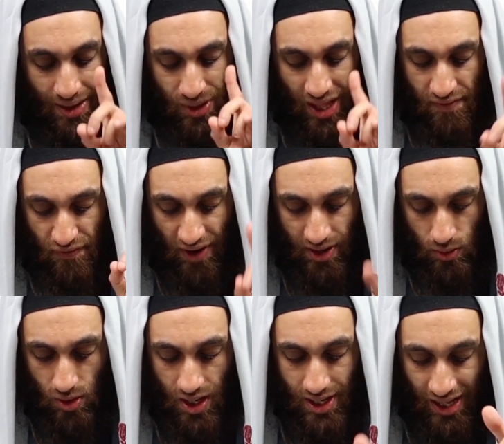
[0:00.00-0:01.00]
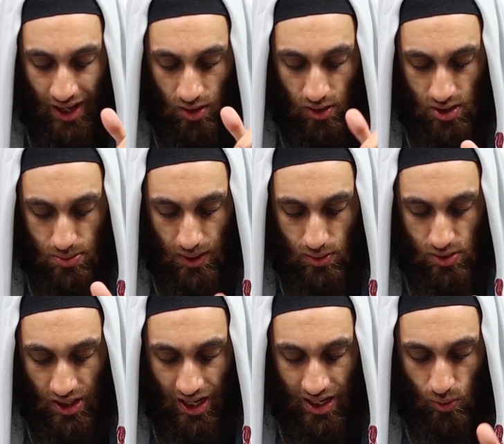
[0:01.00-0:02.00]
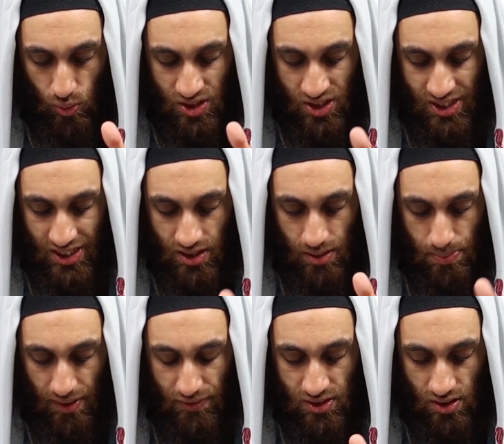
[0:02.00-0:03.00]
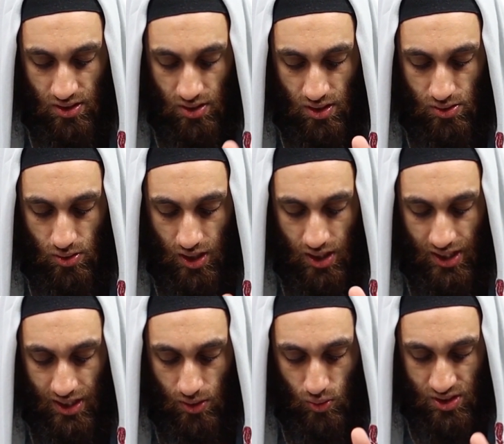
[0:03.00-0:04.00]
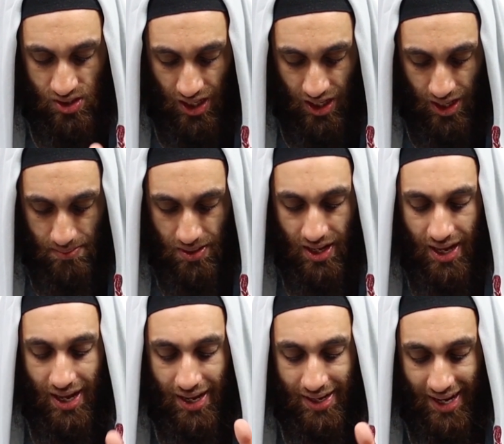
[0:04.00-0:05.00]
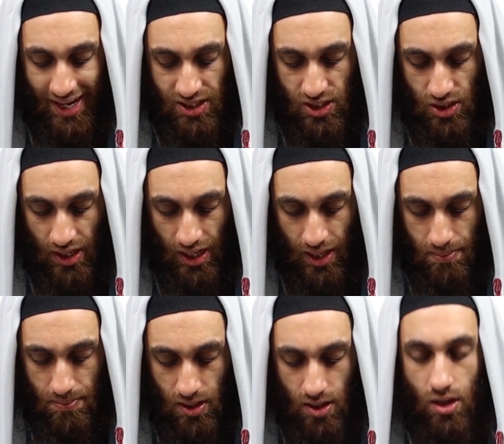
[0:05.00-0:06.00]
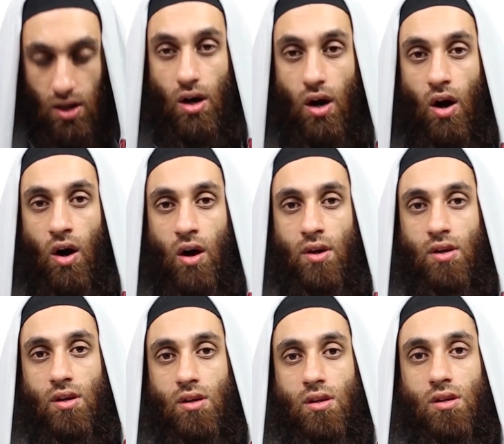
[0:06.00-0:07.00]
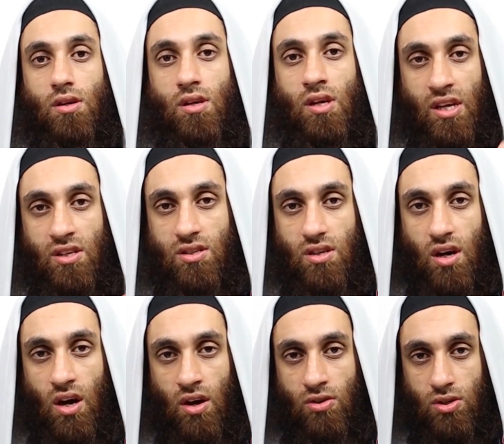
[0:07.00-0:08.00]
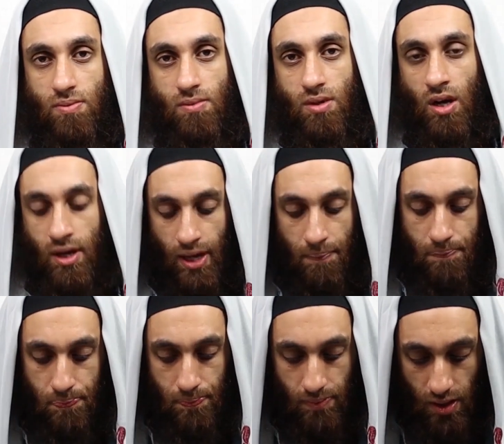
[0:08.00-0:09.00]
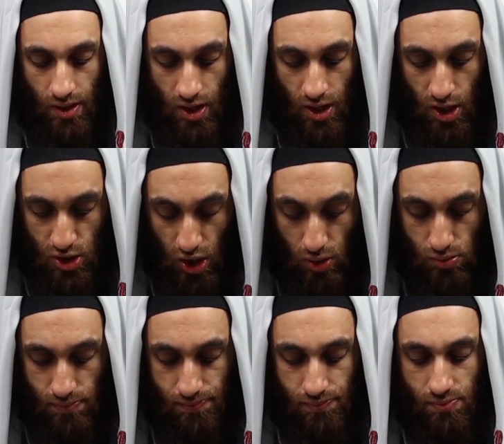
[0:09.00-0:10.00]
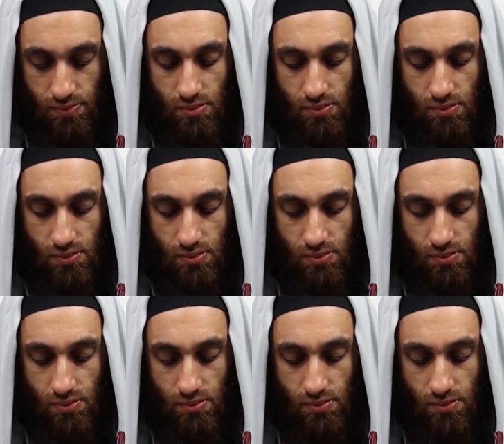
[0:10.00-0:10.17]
without fail, that Allah subhanahu wa ta'ala would sit the Prophet sallallahu alayhi wa sallam next to him on his arsh. Okay. So